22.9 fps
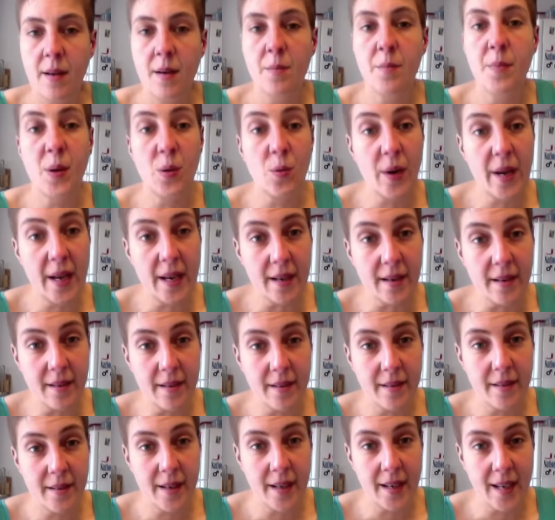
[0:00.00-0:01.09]
But wait,
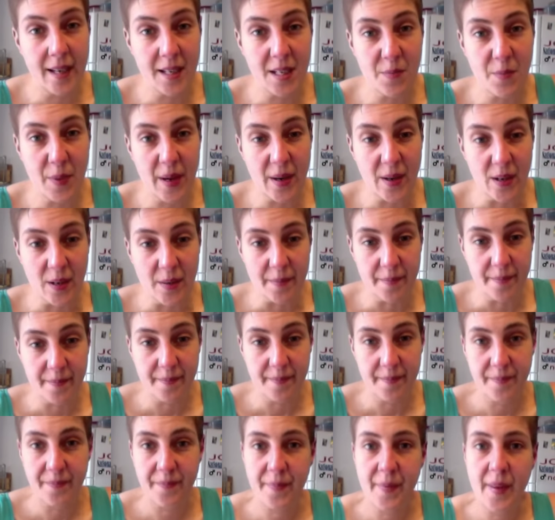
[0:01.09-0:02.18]
it gets better.
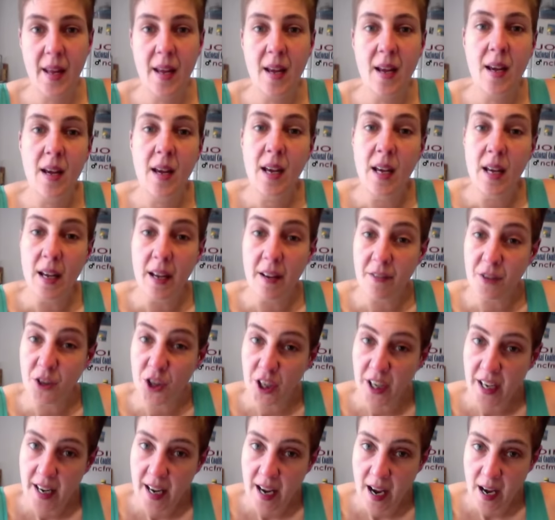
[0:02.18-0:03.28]
If
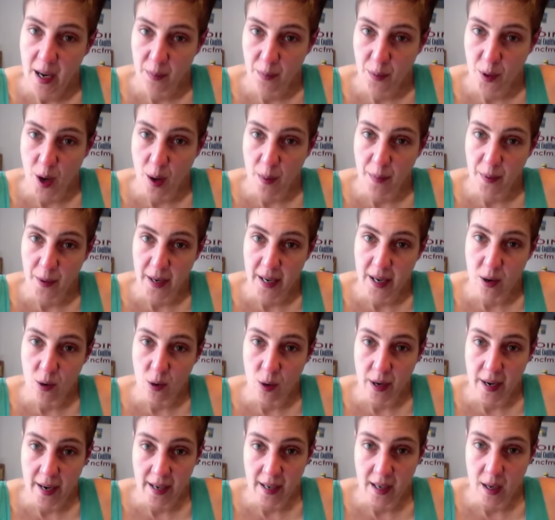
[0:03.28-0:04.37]
she had property
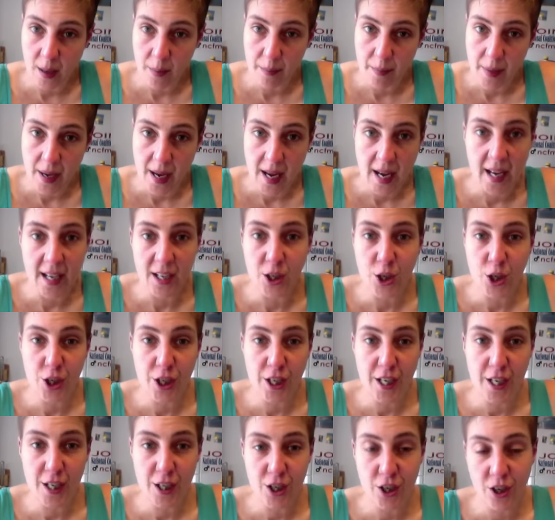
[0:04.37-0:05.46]
or income, and
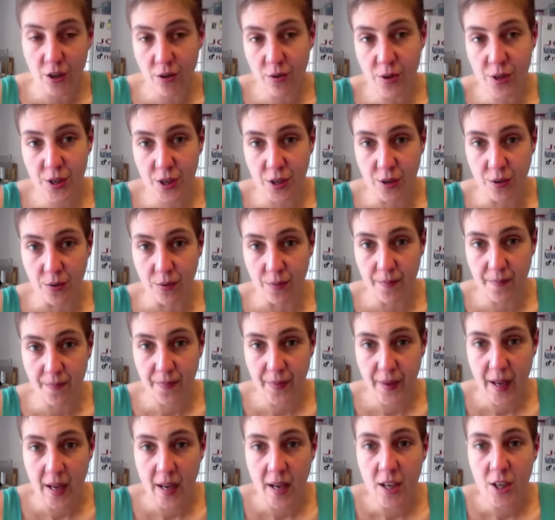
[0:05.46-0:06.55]
she chose to,
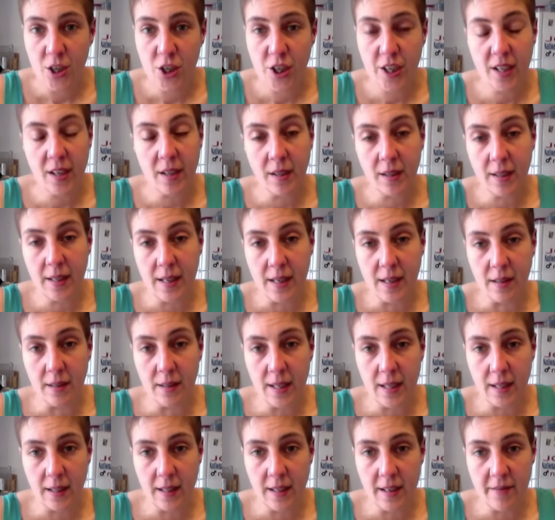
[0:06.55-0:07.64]
she could
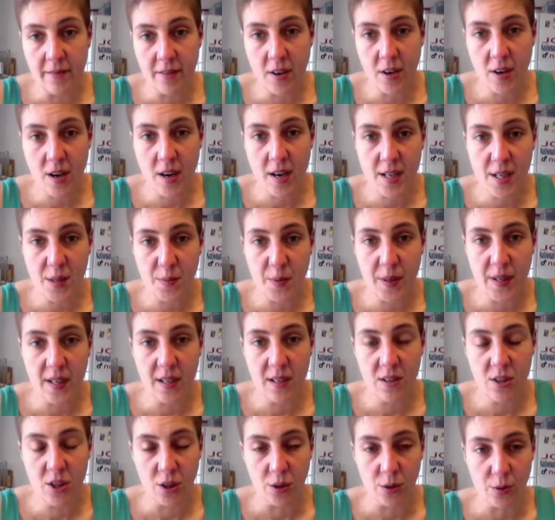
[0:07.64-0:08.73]
legally leave her husband
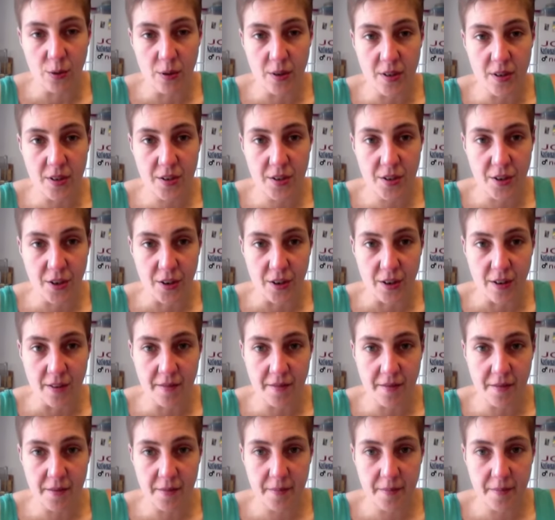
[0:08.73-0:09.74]
and children to starve.